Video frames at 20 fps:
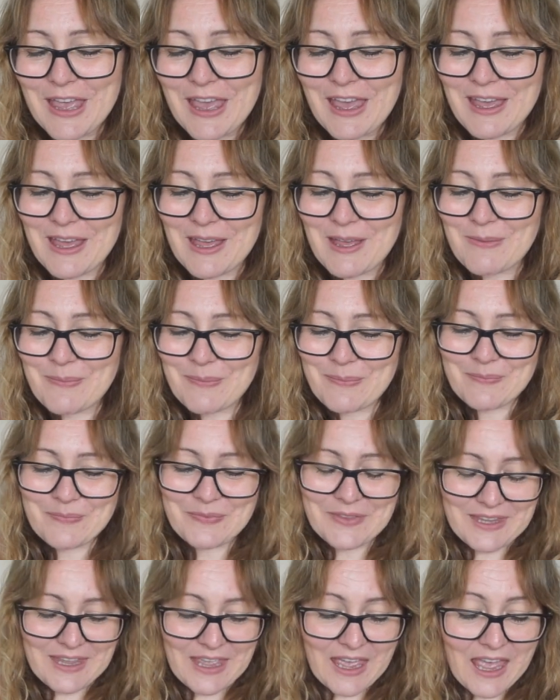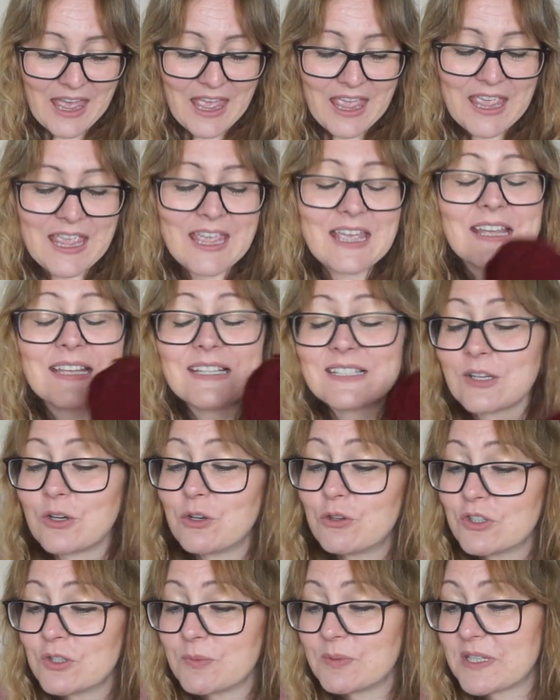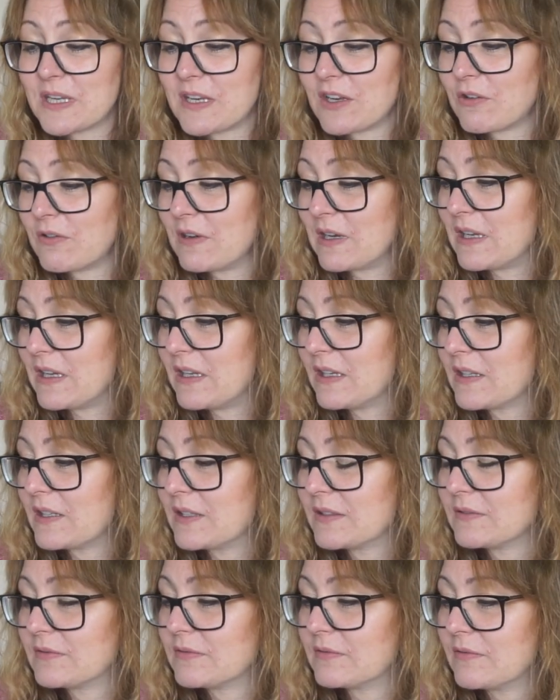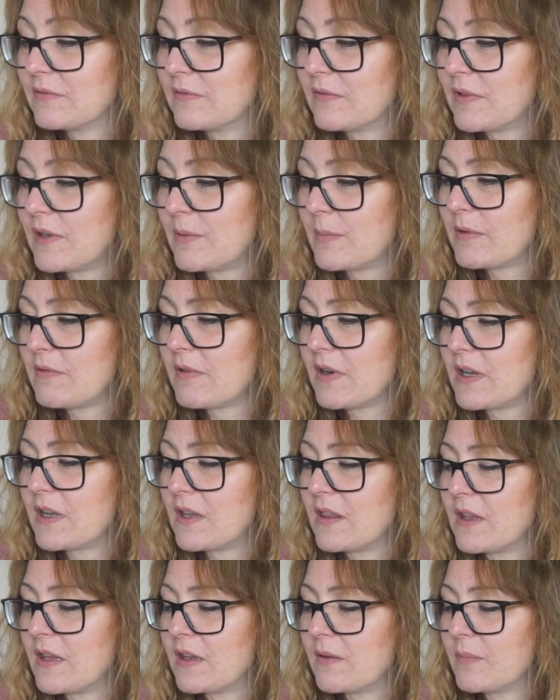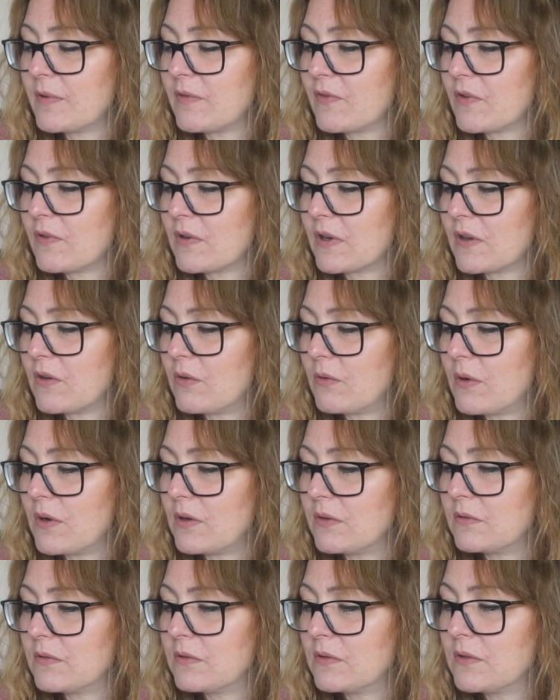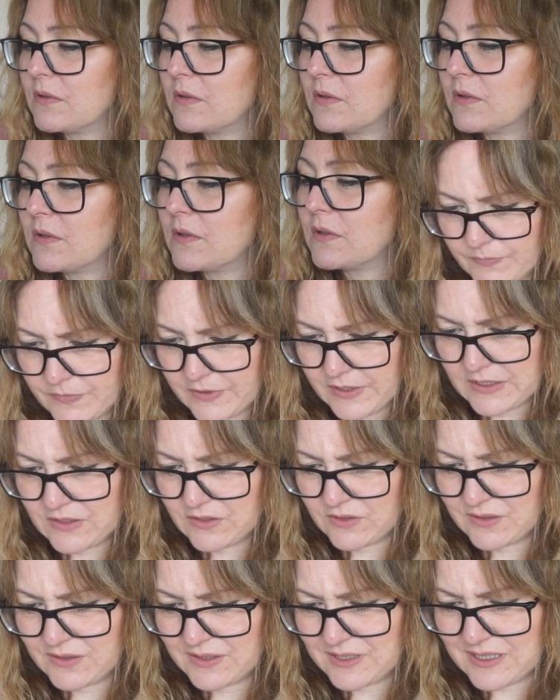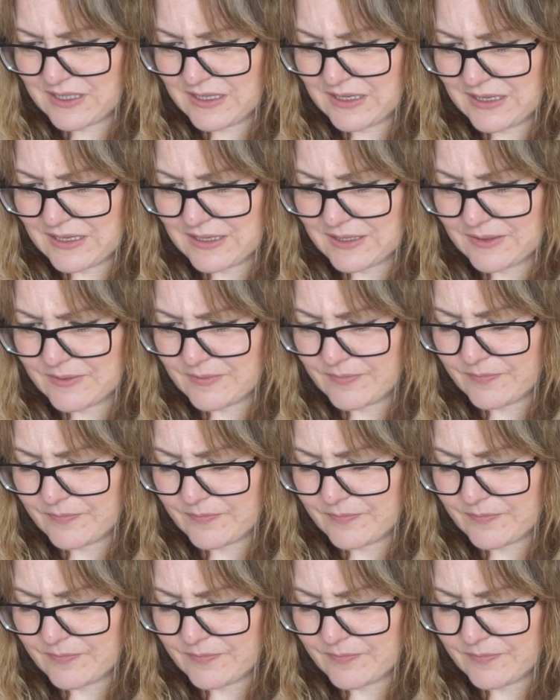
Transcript: Um, it is 100% acrylic. Am I right in that before I go on? It doesn't say.